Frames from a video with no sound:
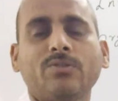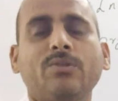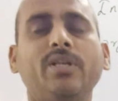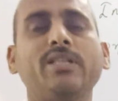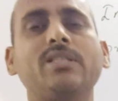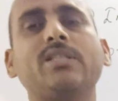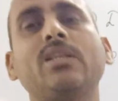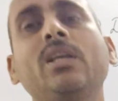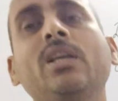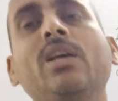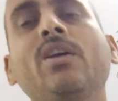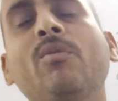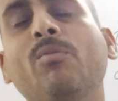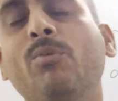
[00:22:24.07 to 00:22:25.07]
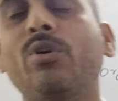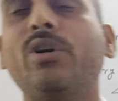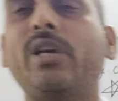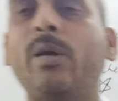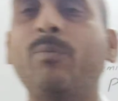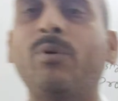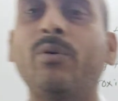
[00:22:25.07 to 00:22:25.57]
So let's see more
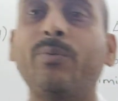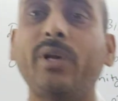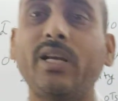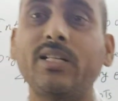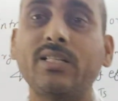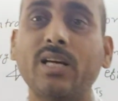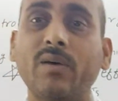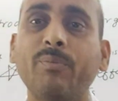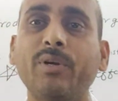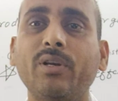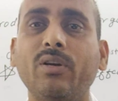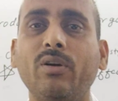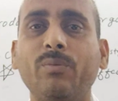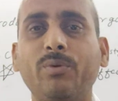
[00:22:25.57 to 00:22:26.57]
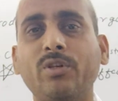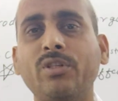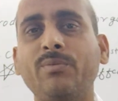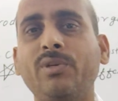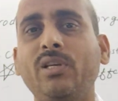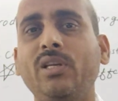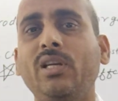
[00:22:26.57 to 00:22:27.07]
type of example of
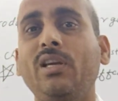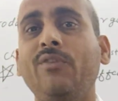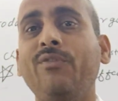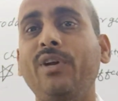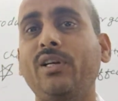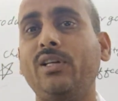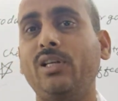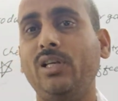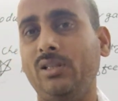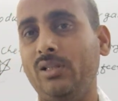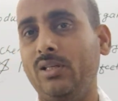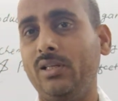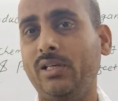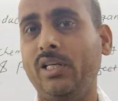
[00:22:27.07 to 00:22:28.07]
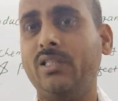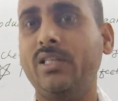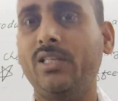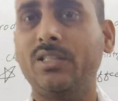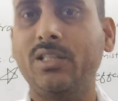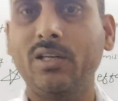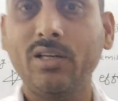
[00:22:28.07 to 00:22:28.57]
proximity effect in the next
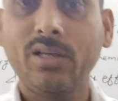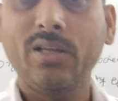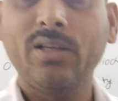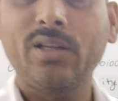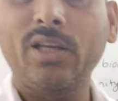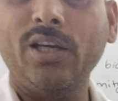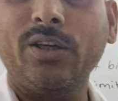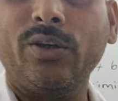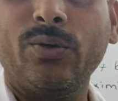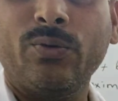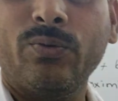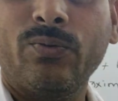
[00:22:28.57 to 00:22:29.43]
lecture. Thank you.